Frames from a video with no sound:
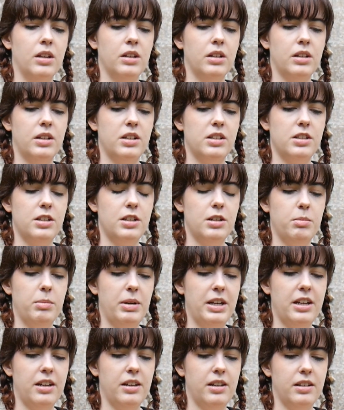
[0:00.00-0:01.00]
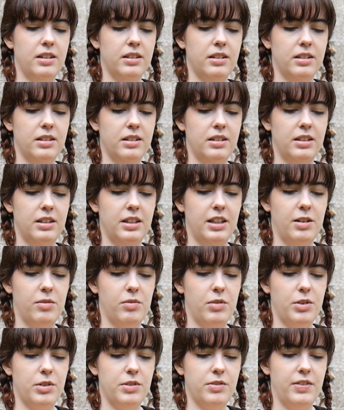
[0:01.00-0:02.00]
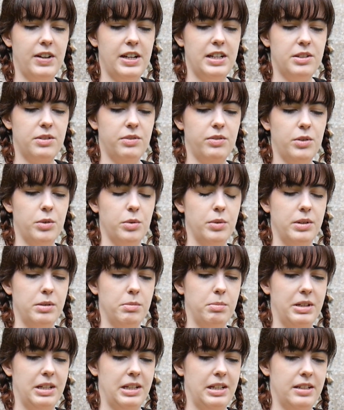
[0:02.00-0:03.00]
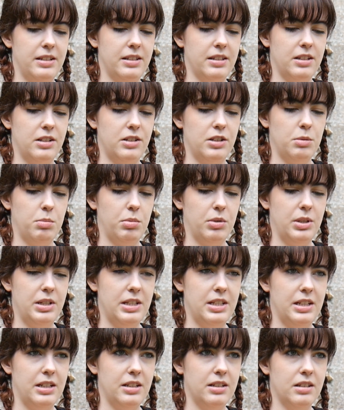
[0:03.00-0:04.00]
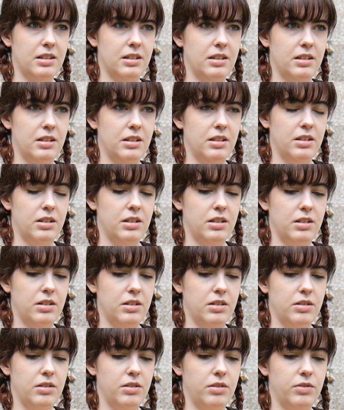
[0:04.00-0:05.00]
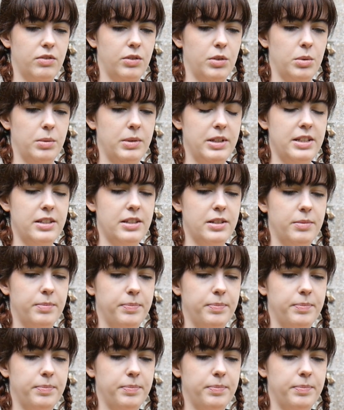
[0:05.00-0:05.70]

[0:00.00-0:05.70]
Could you make that rod face forward, please? Could you point it forwards?